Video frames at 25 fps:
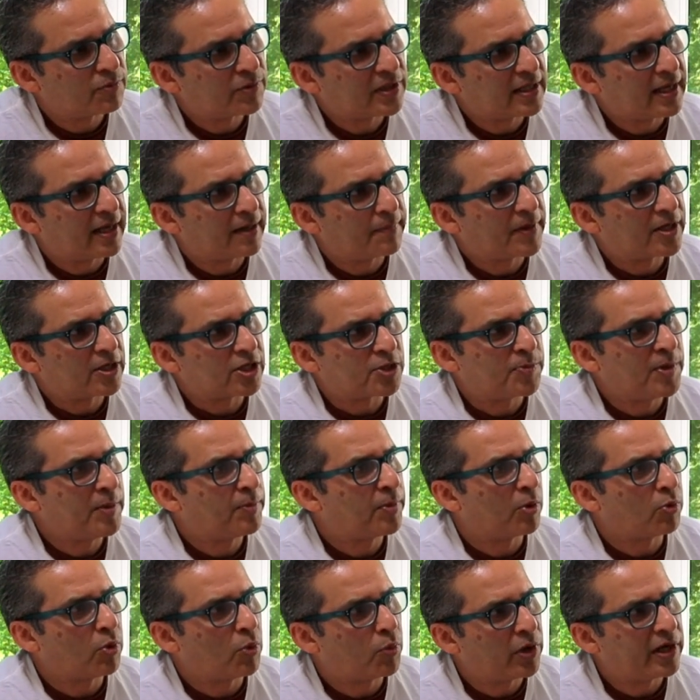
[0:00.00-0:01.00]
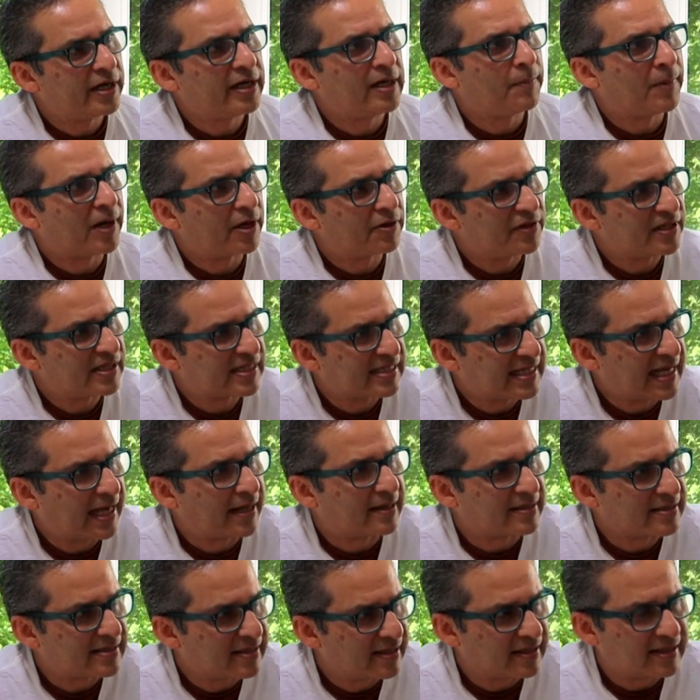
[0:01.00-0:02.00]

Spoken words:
with that because people were worried about their status